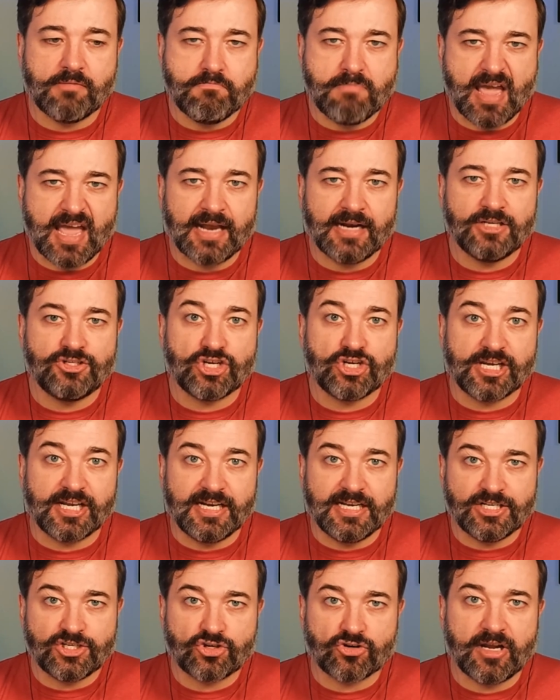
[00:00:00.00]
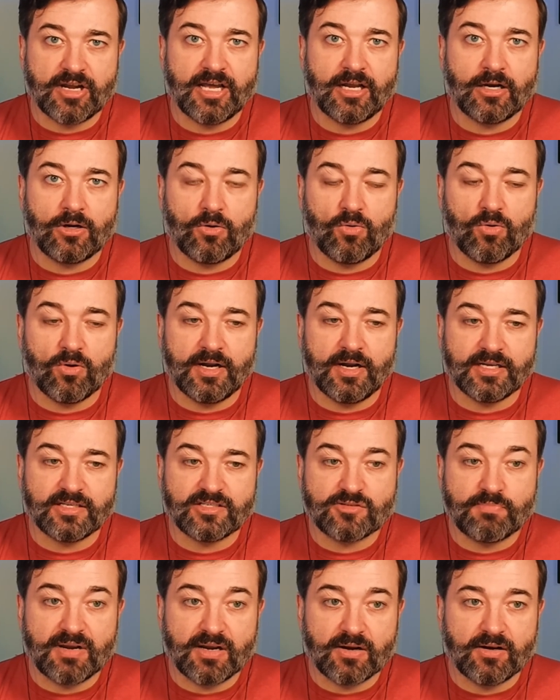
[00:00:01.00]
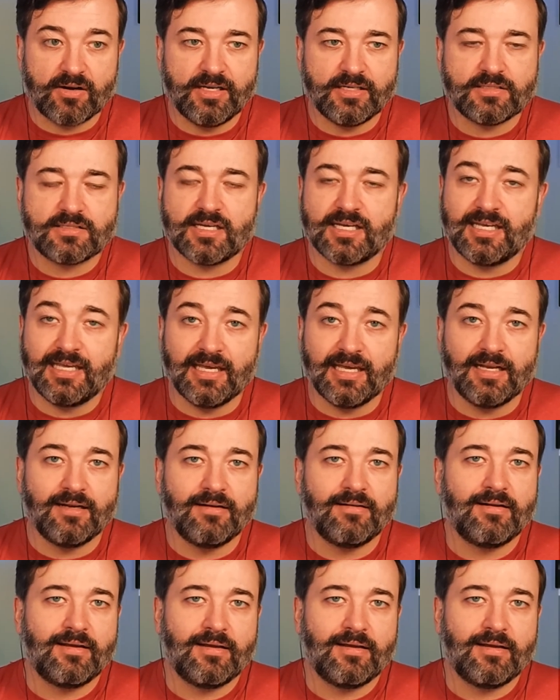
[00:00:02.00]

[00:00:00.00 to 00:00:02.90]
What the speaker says: managing an intranet or an experience, again,